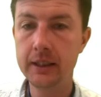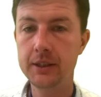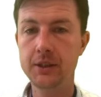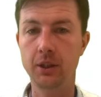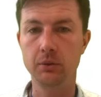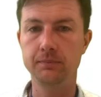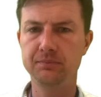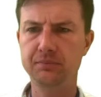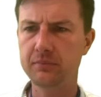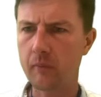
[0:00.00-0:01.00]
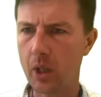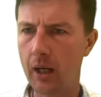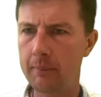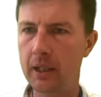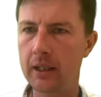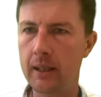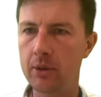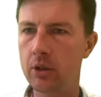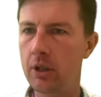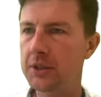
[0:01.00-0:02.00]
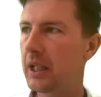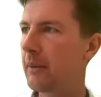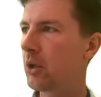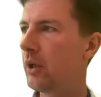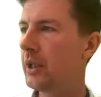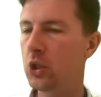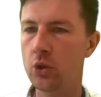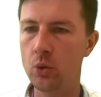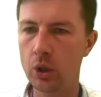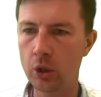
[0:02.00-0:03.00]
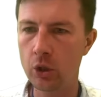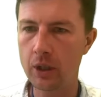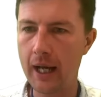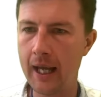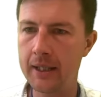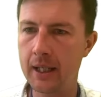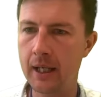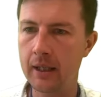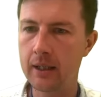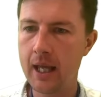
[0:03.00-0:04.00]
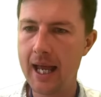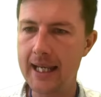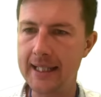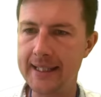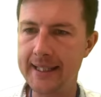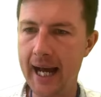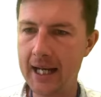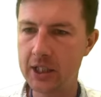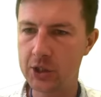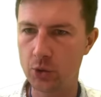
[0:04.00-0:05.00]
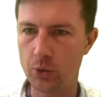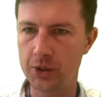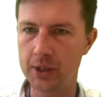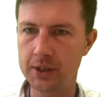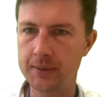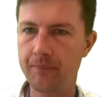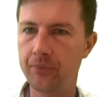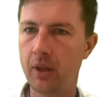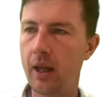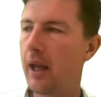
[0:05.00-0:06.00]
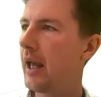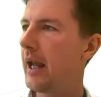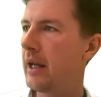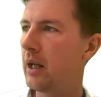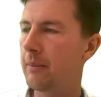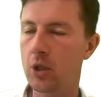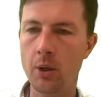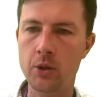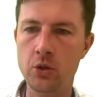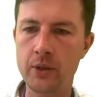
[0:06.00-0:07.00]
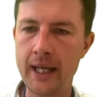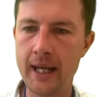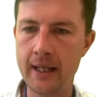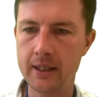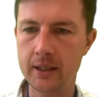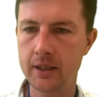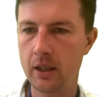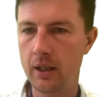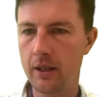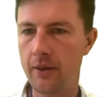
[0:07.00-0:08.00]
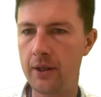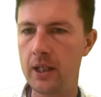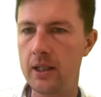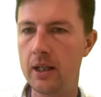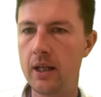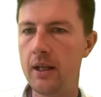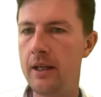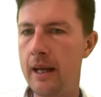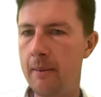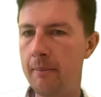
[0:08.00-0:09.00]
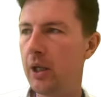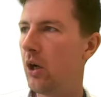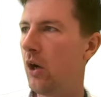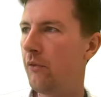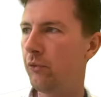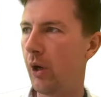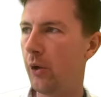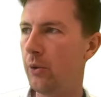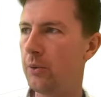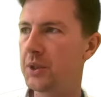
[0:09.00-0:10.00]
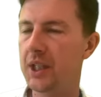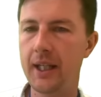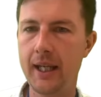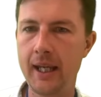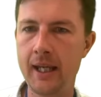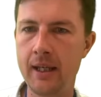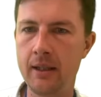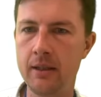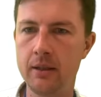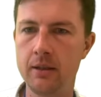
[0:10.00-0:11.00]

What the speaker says: So I'm going to come across and I'm going to look under data sources, and I'm going to get the number of rows in